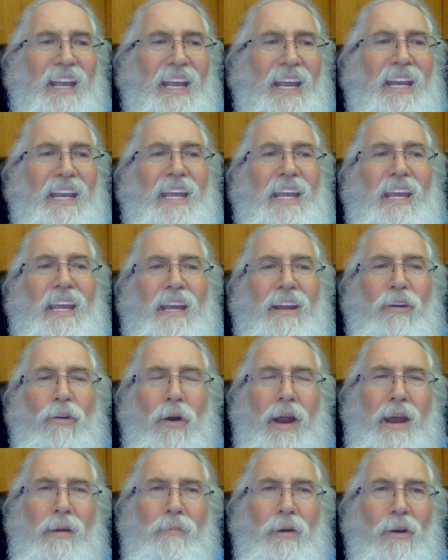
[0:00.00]
any
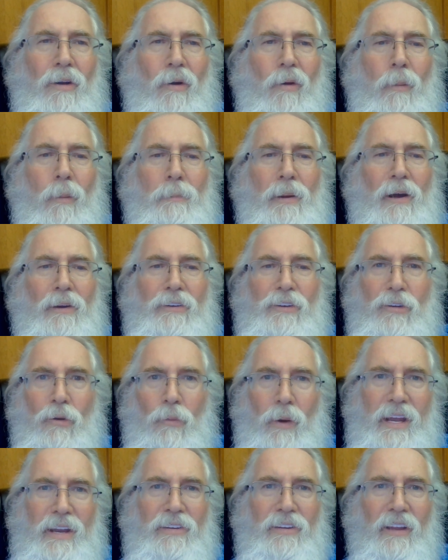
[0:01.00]
grammar or
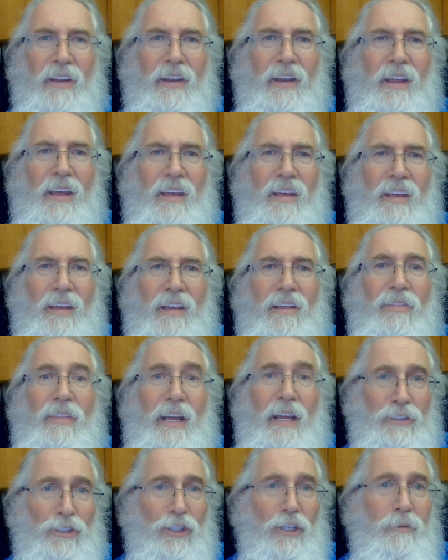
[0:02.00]
punctuation
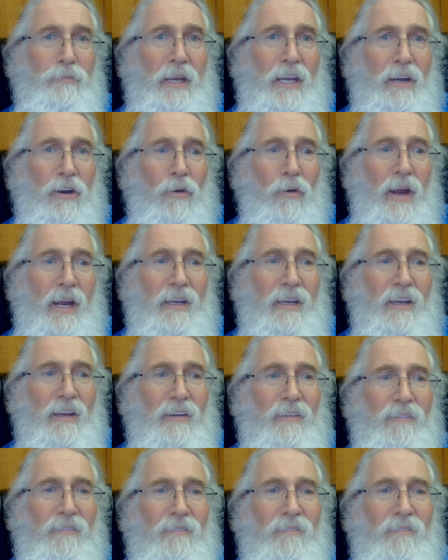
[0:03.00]
that should be corrected.